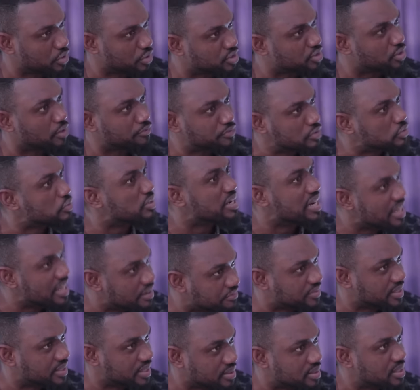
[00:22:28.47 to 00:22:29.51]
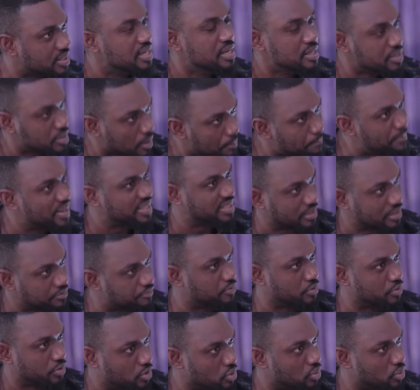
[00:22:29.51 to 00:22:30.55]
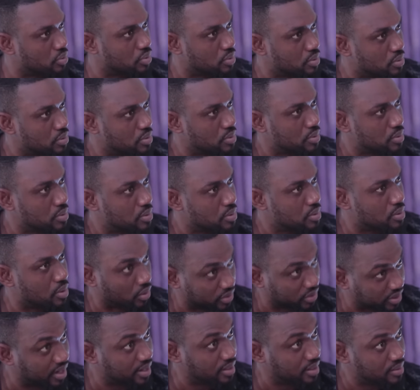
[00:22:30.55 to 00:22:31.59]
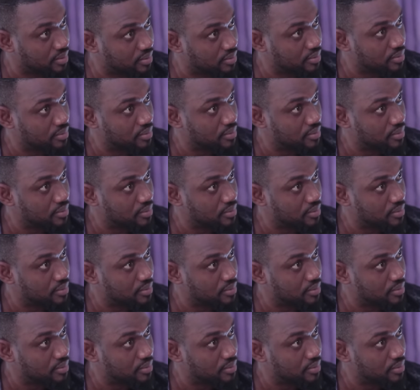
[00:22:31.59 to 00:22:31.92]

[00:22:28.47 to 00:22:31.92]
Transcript: for yourself to live in, the better for you. Okay?